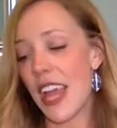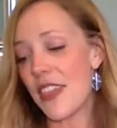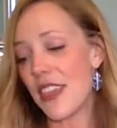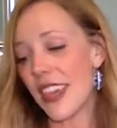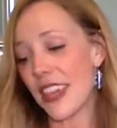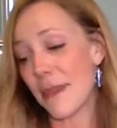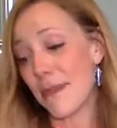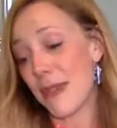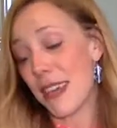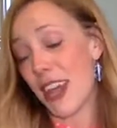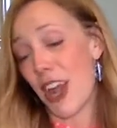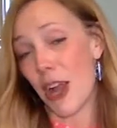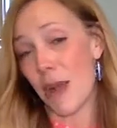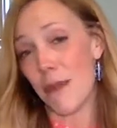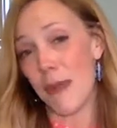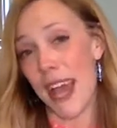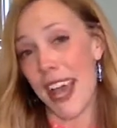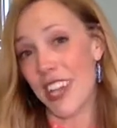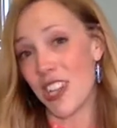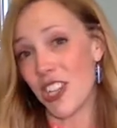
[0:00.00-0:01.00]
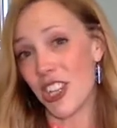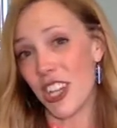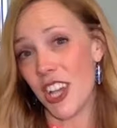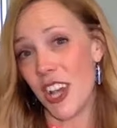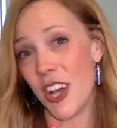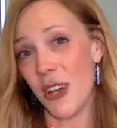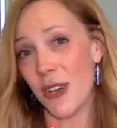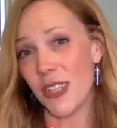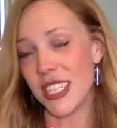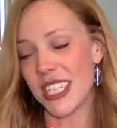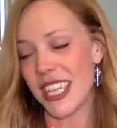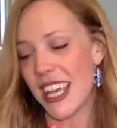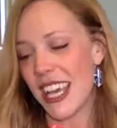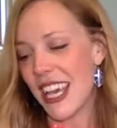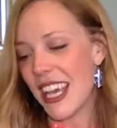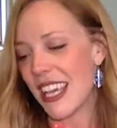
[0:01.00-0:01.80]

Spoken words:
They can be arpeggios.